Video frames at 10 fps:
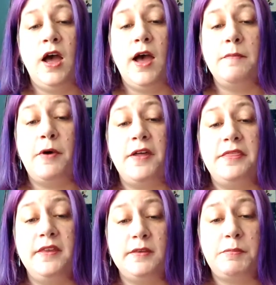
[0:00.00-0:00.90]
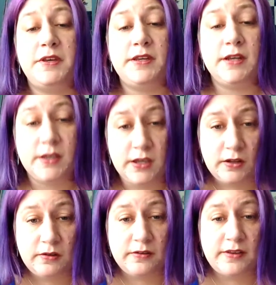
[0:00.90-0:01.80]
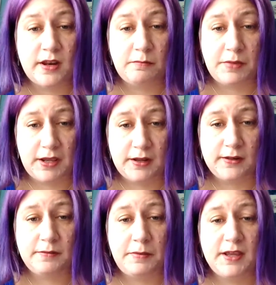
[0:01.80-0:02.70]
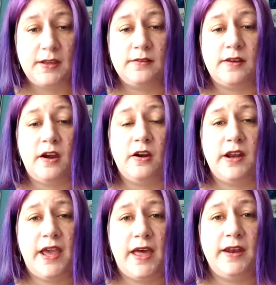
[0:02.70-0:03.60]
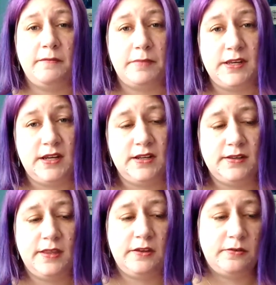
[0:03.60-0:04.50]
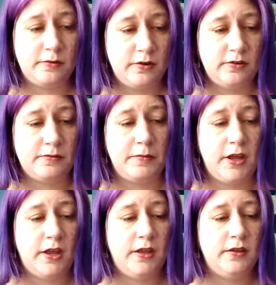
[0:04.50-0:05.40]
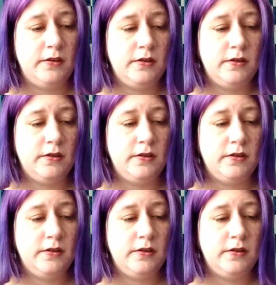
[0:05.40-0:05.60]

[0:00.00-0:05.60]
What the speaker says: I bought this particular set of beads because I already had it in petites. Those were too small.